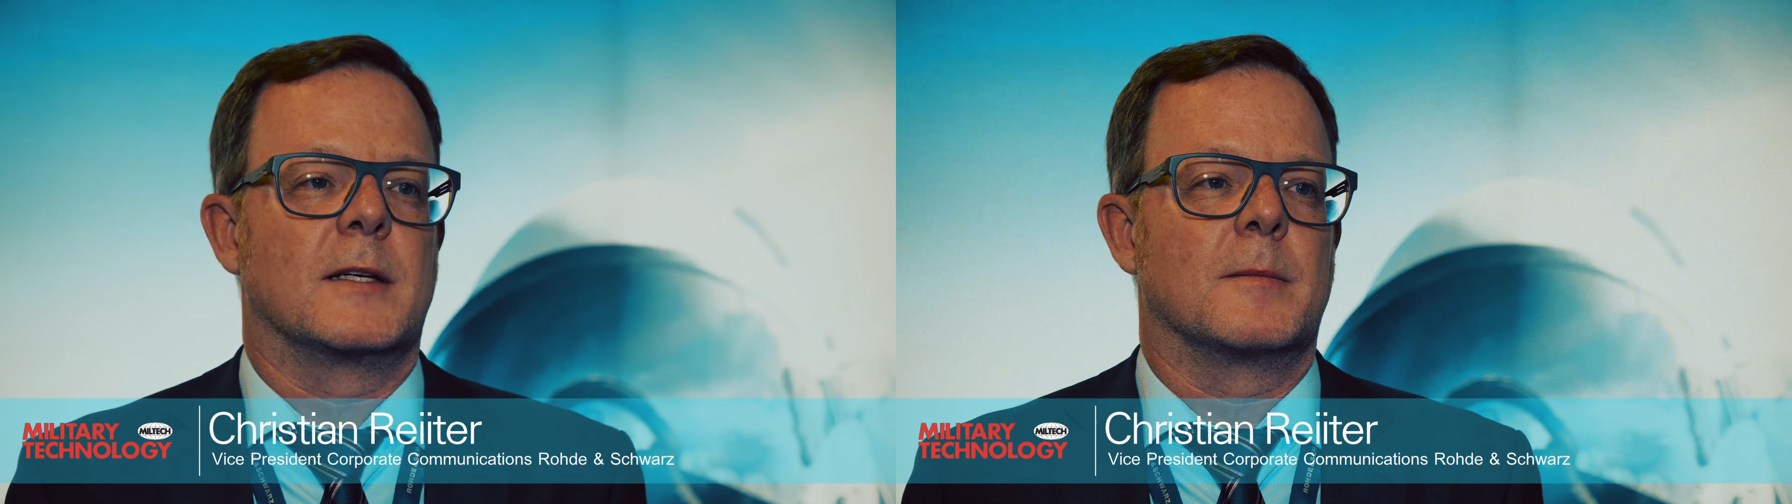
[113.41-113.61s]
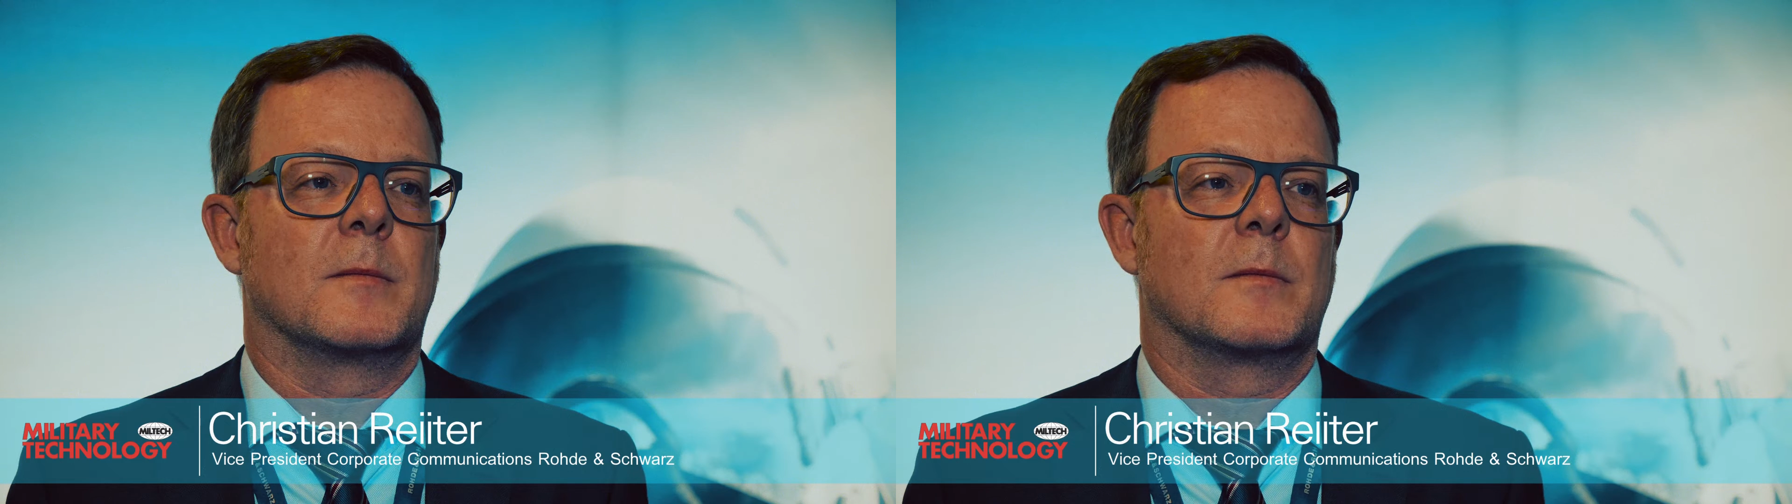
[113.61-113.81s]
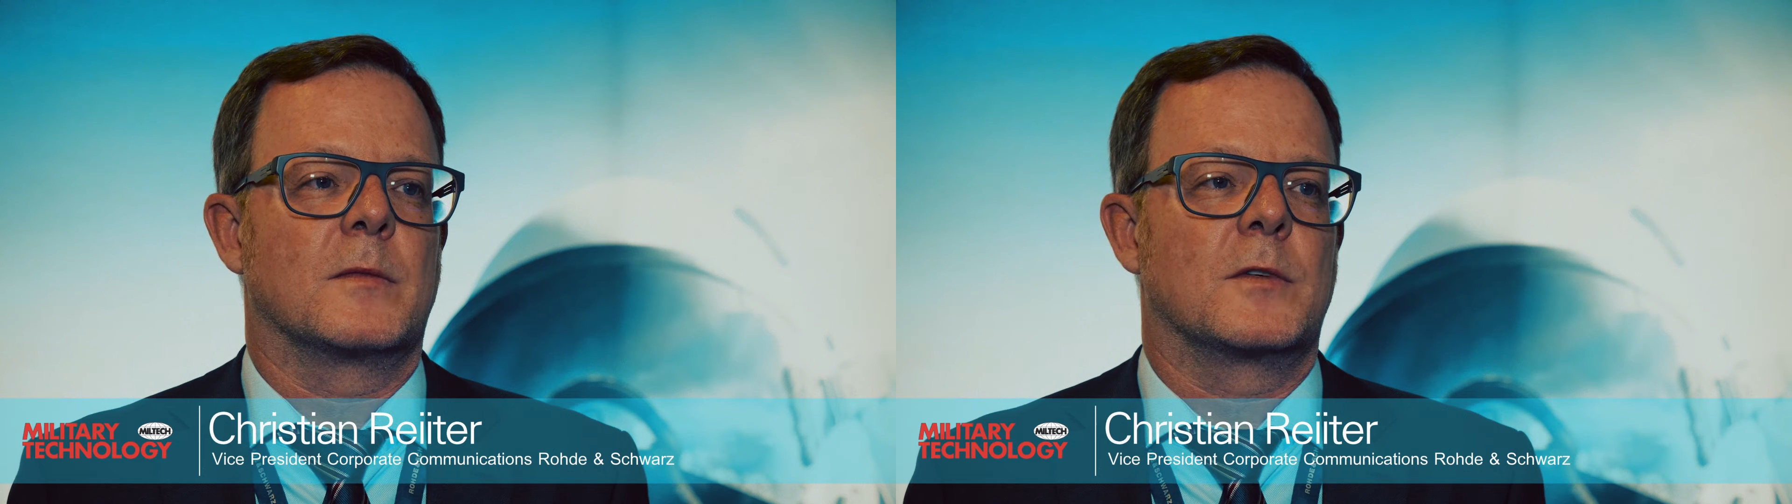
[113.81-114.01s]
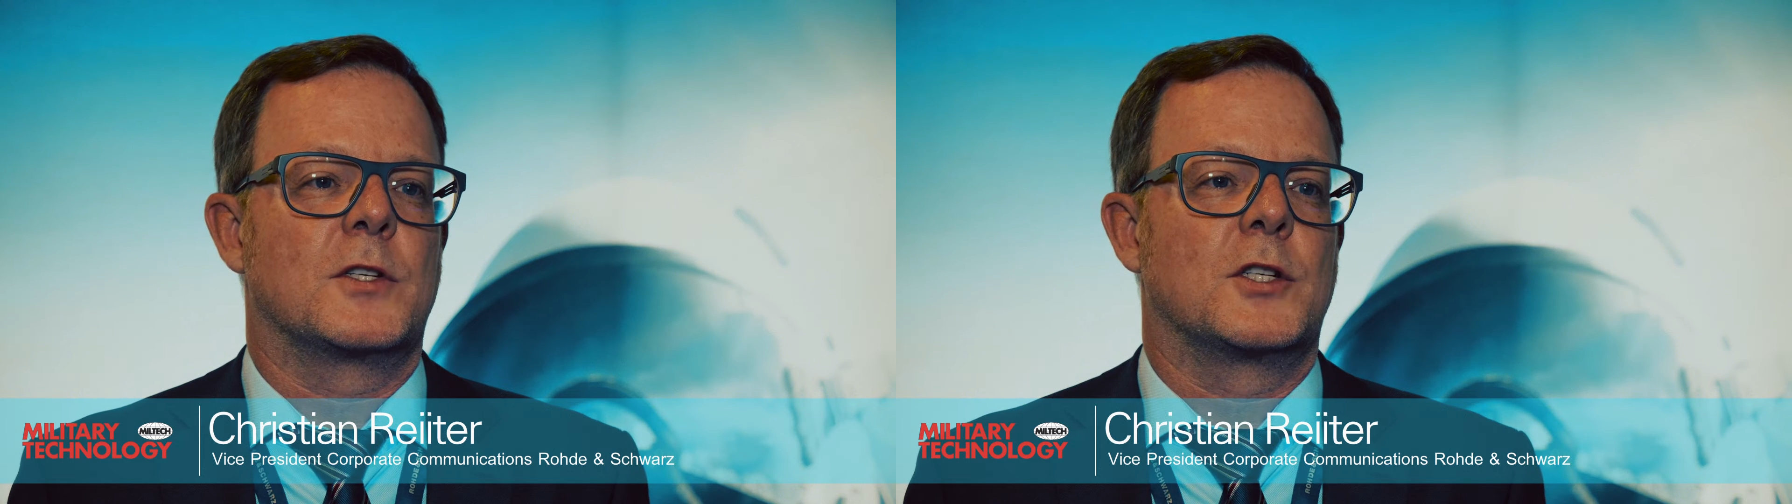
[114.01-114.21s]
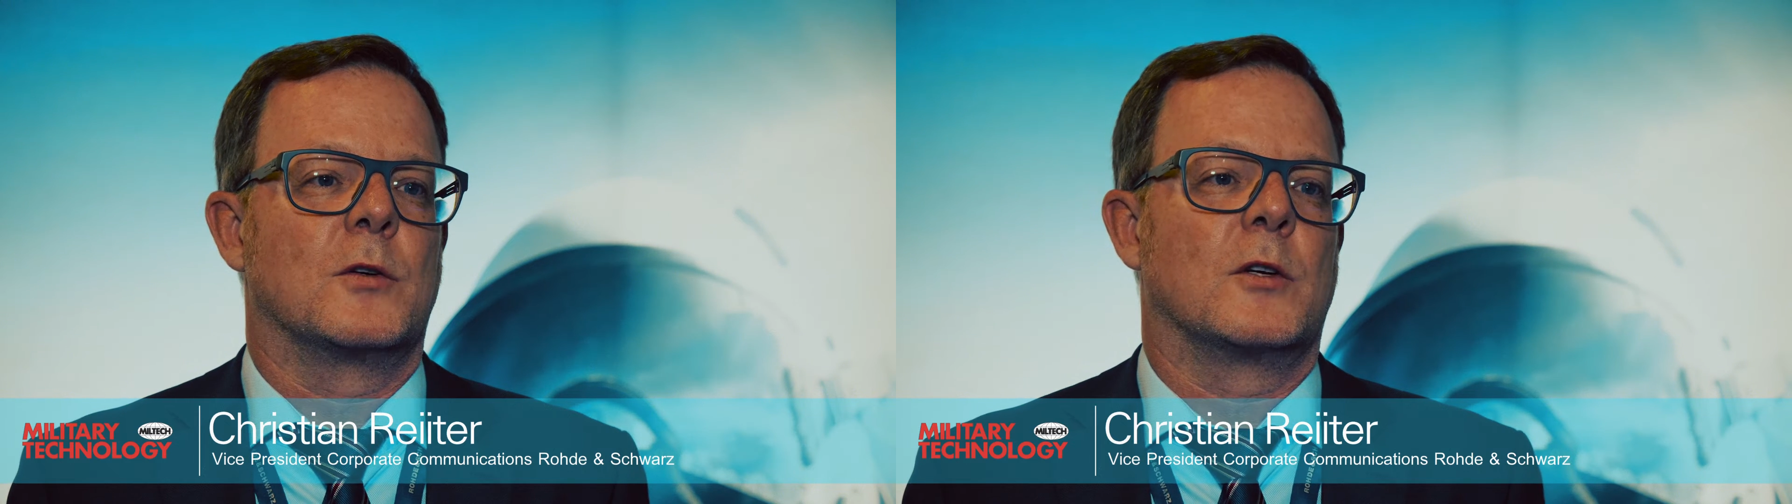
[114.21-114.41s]

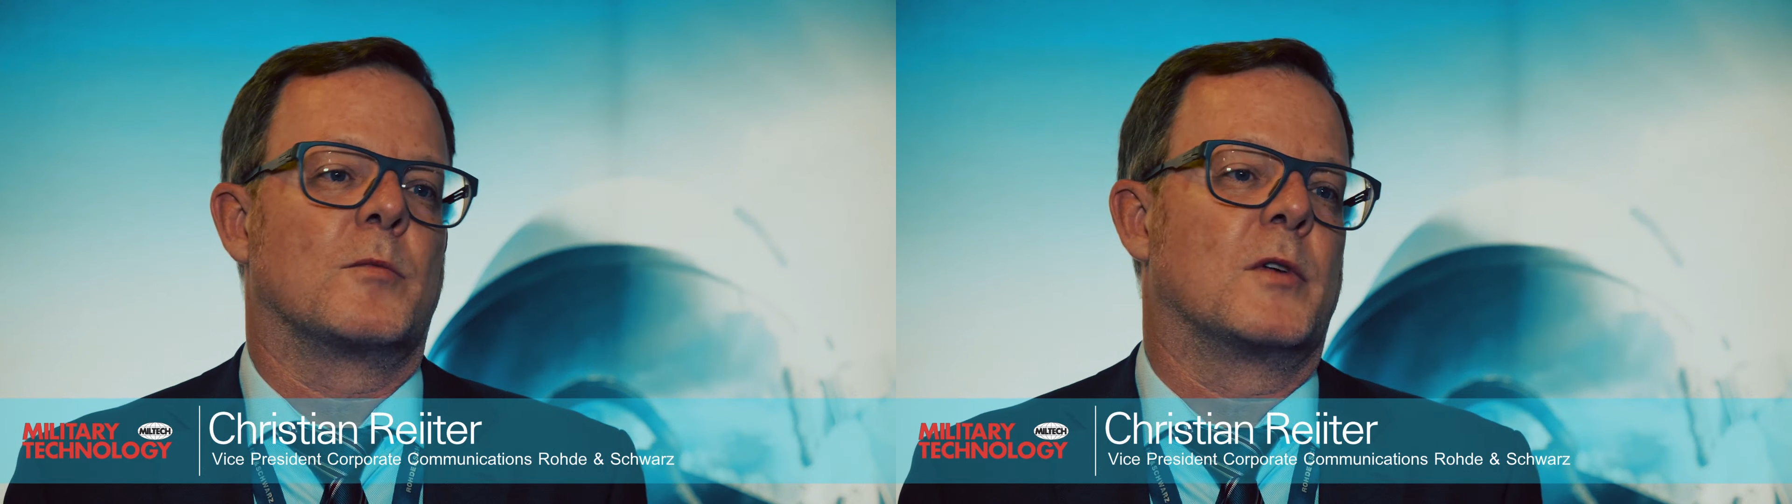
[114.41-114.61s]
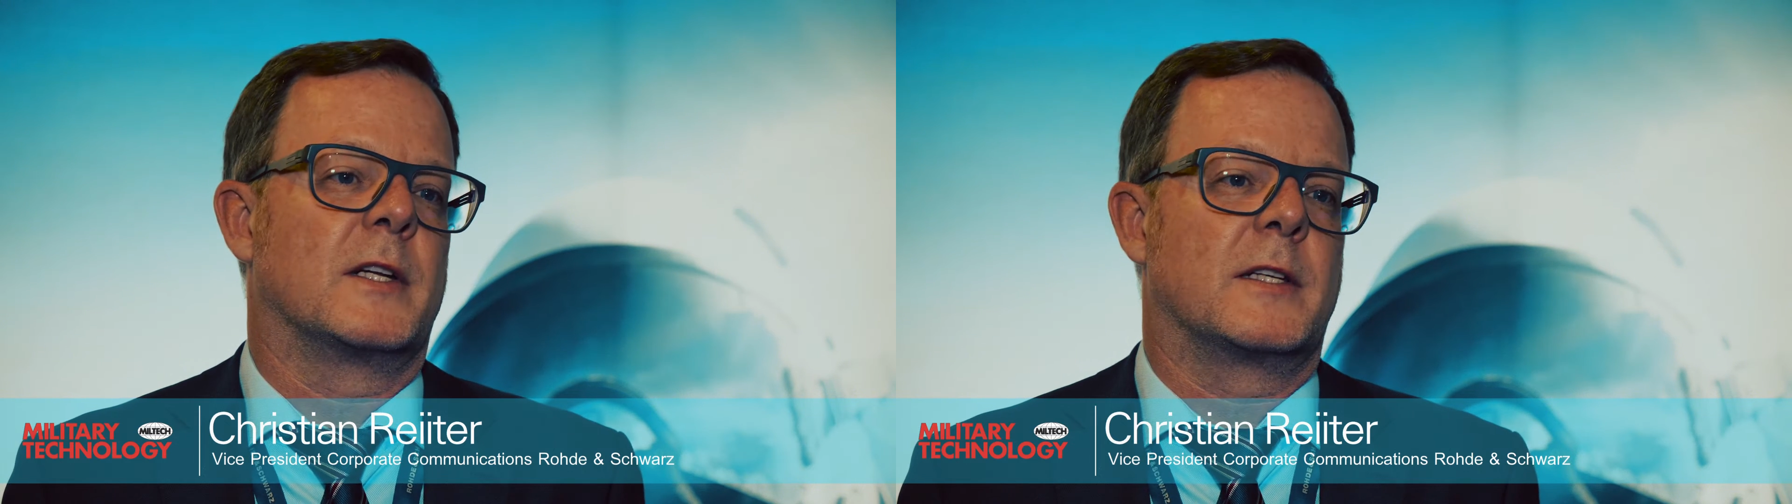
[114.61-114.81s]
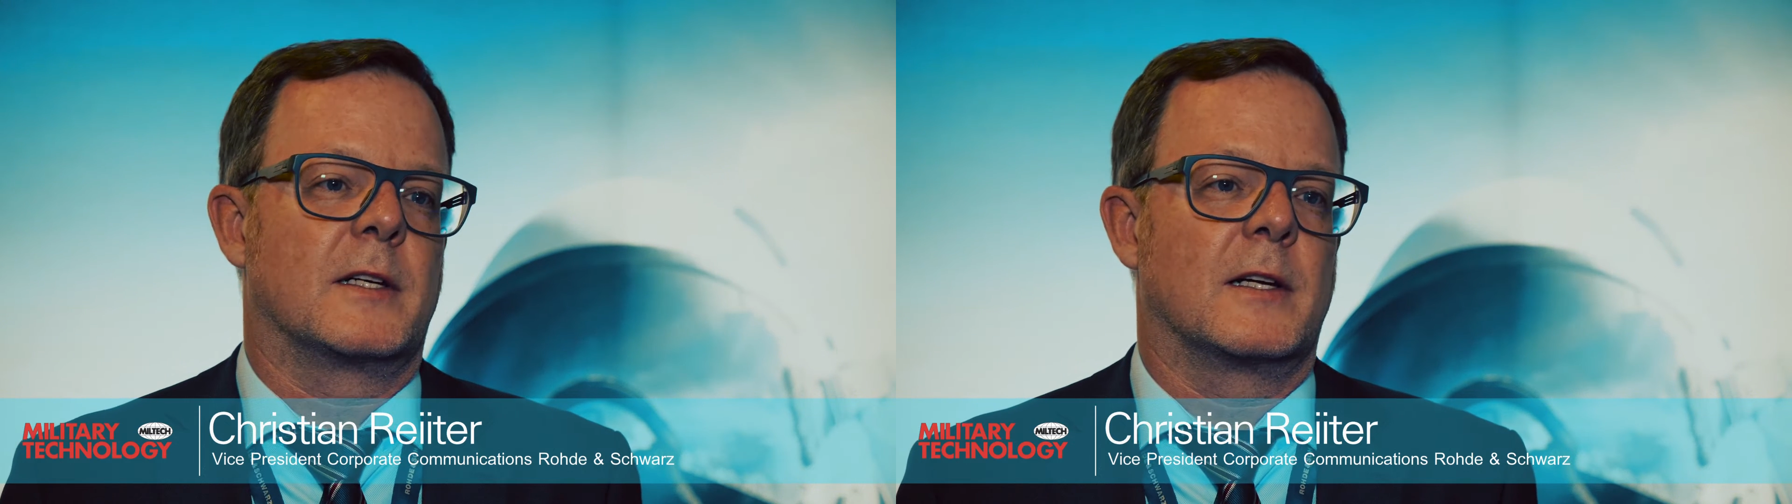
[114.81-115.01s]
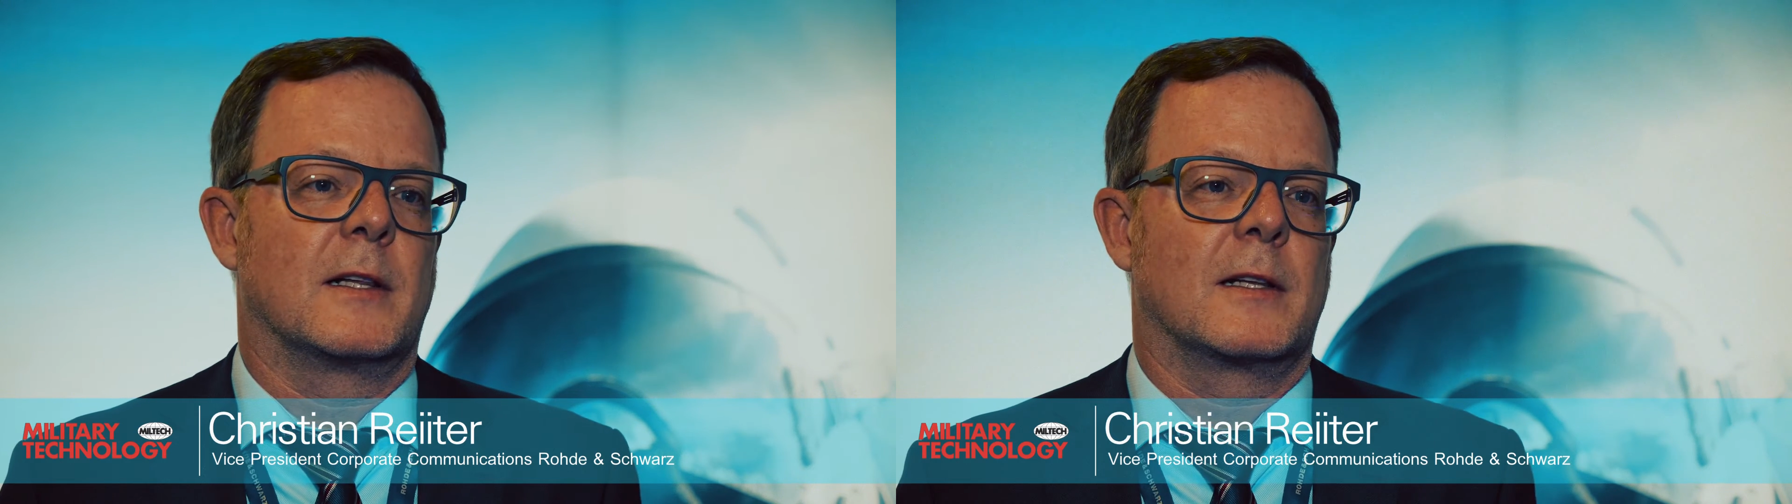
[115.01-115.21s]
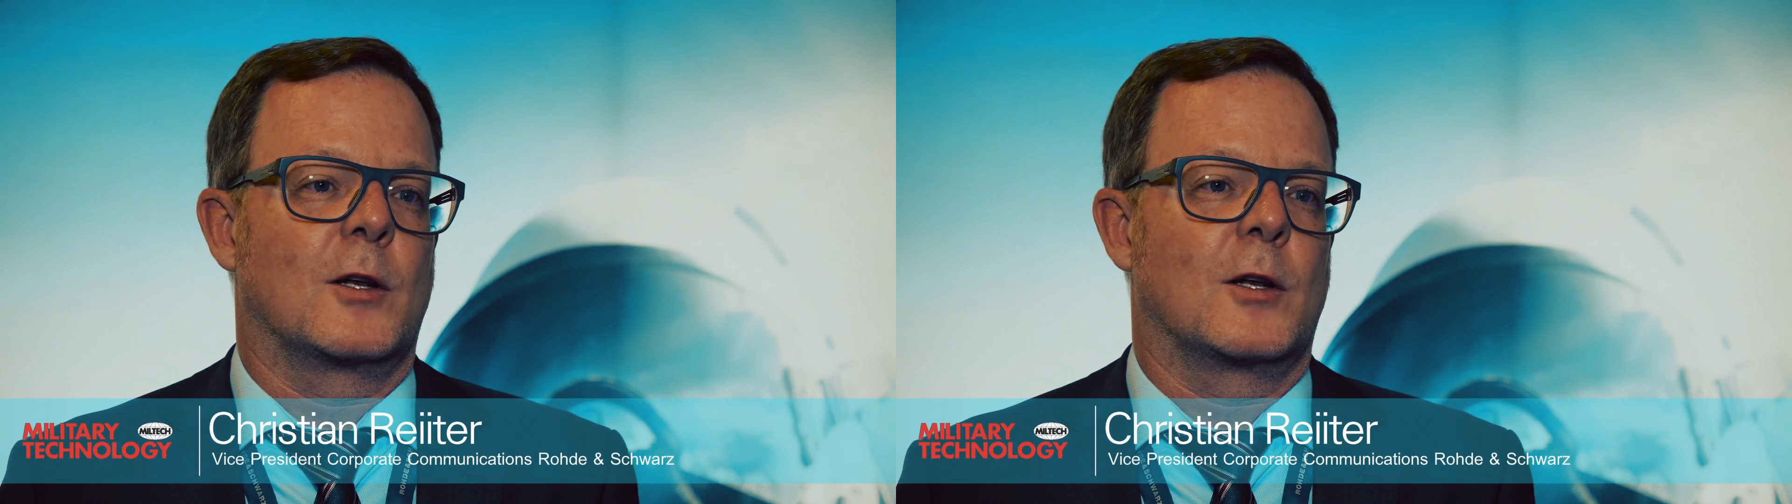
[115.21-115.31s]
geopolitical